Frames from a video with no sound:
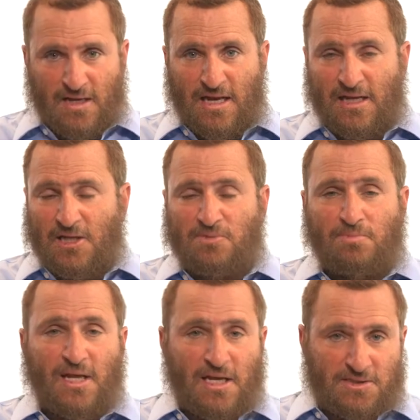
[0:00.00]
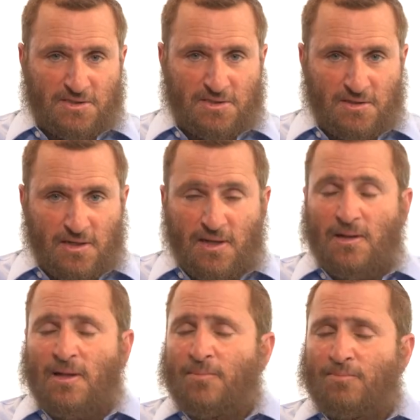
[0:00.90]
and it's blessed.
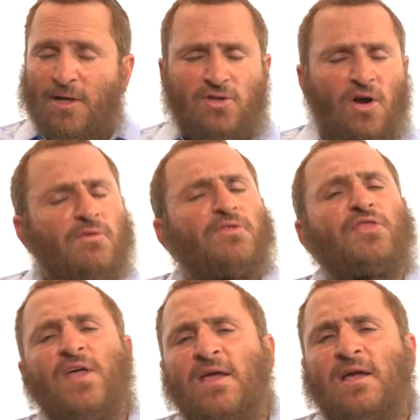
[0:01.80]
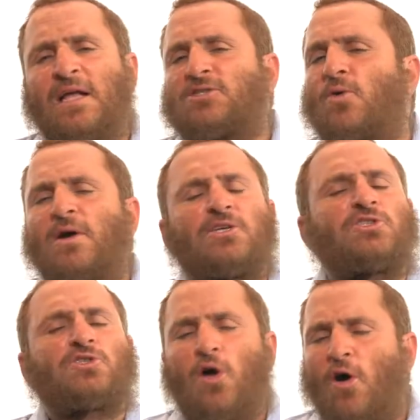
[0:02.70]
But don't think it's going to
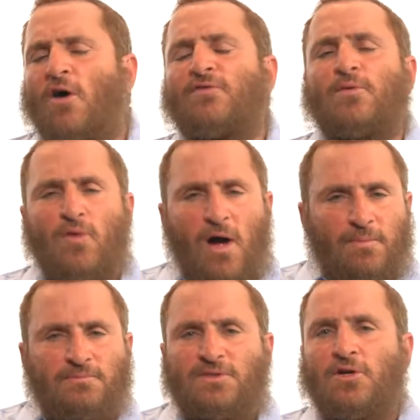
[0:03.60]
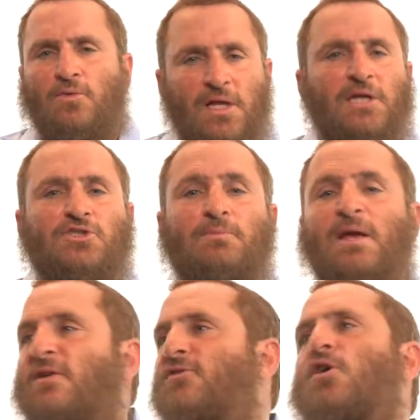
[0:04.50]
solve the problems in your relationship.
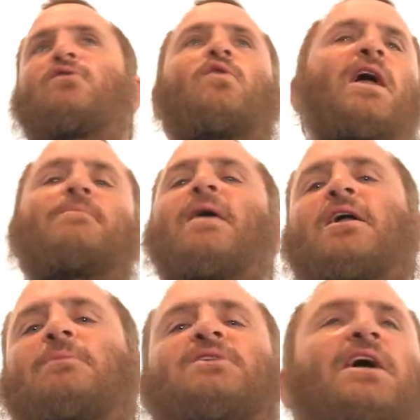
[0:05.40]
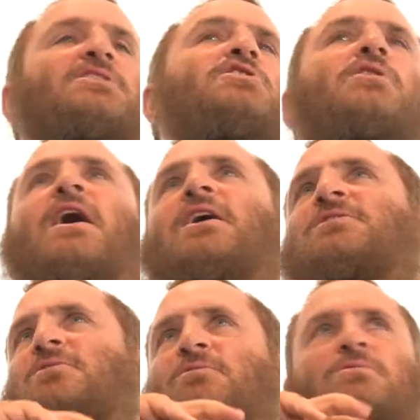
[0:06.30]
Even if you have great make-up sex and you
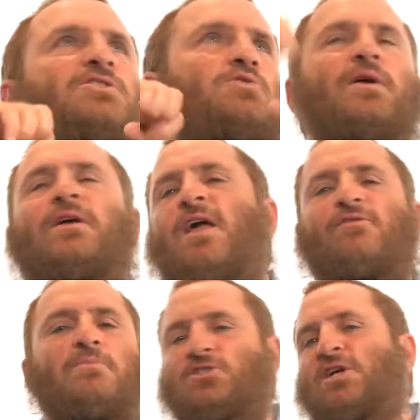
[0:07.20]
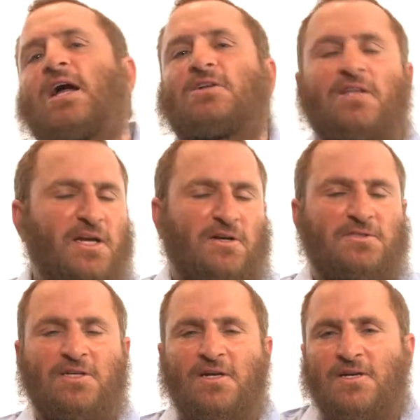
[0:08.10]
guys are swinging from the
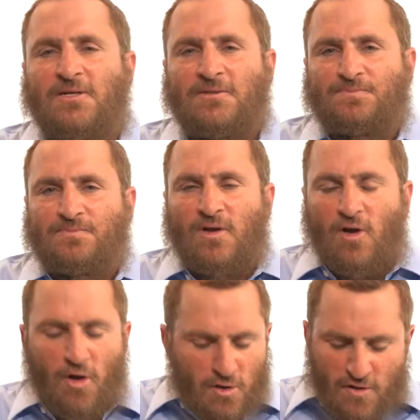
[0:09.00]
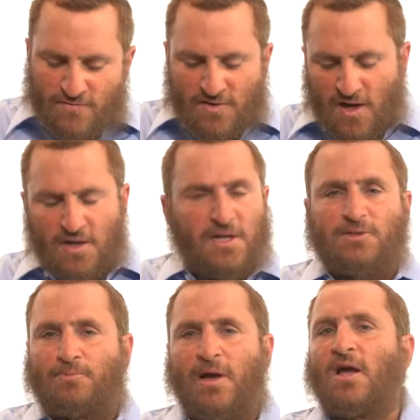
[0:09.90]
chandeliers, all you've done
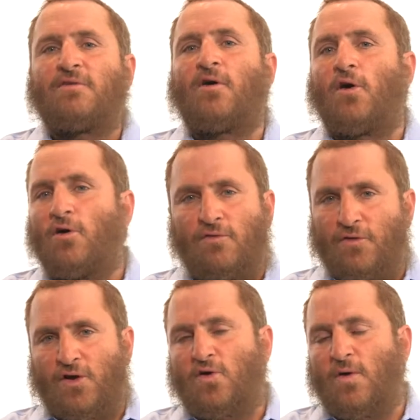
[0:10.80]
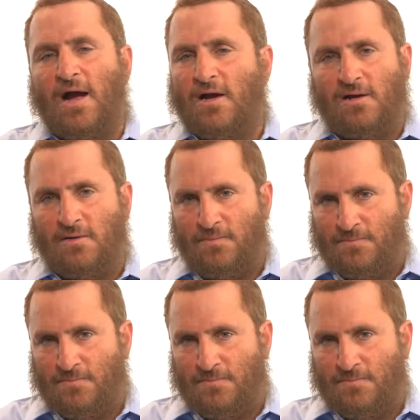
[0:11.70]
is pave over the crack